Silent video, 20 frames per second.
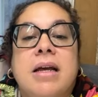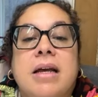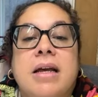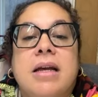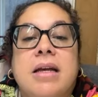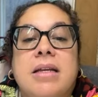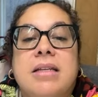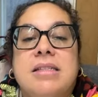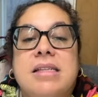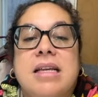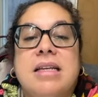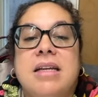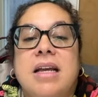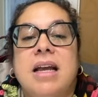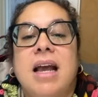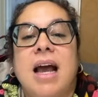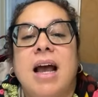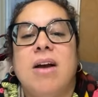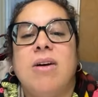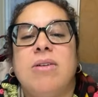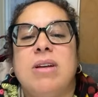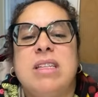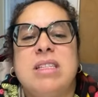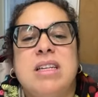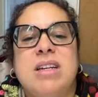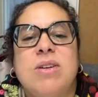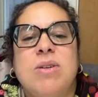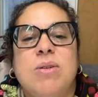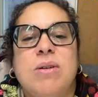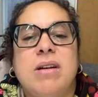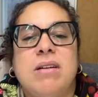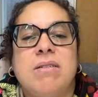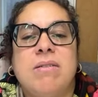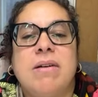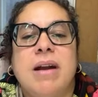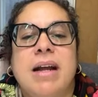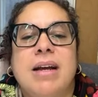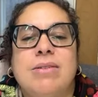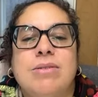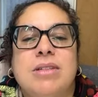Is it going
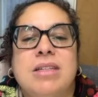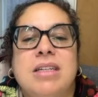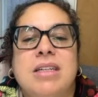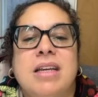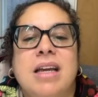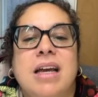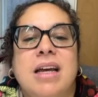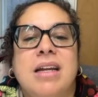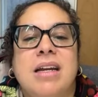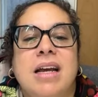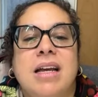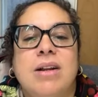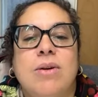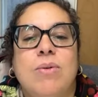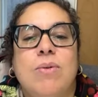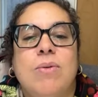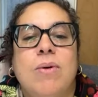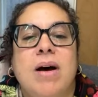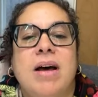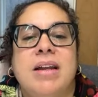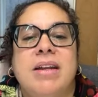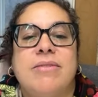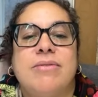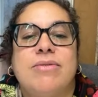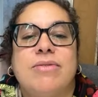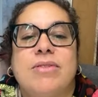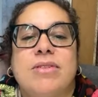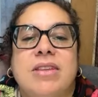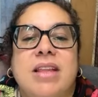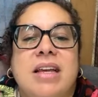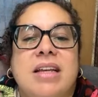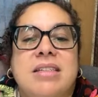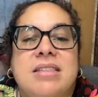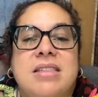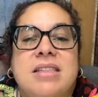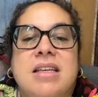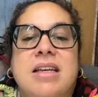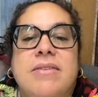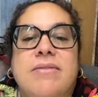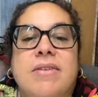around again? I don't want it for
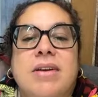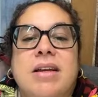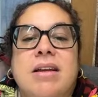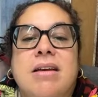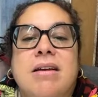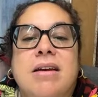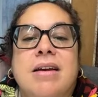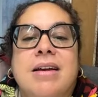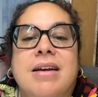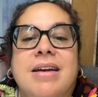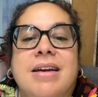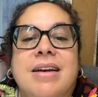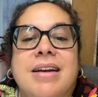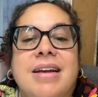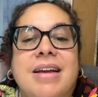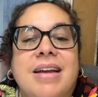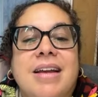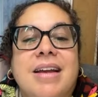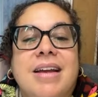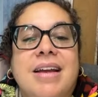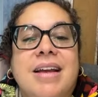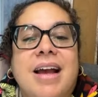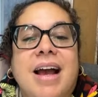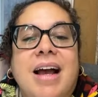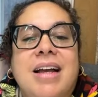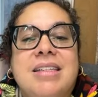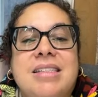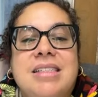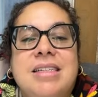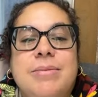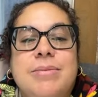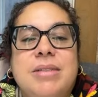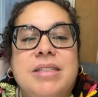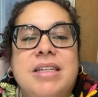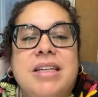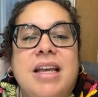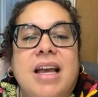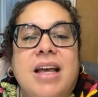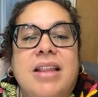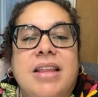Thanksgiving. I seem to
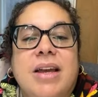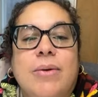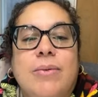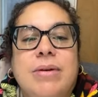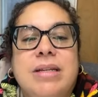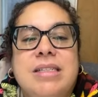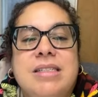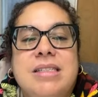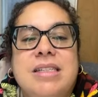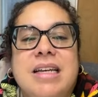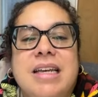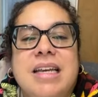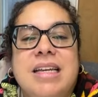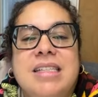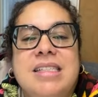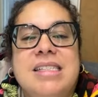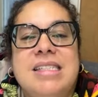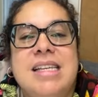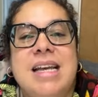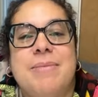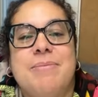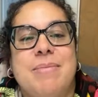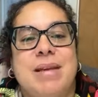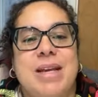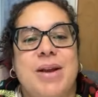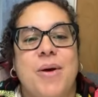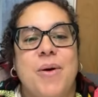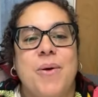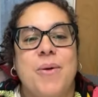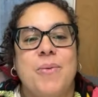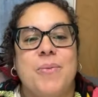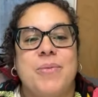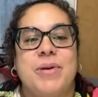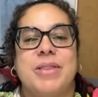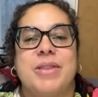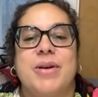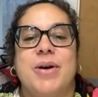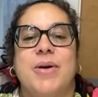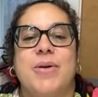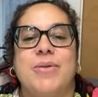get, the kids send me home with
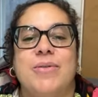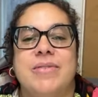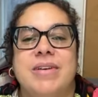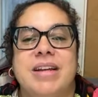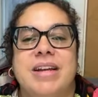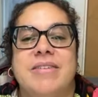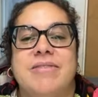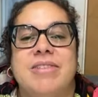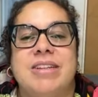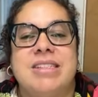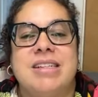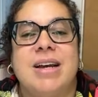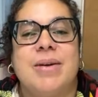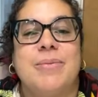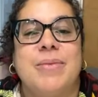COVID every time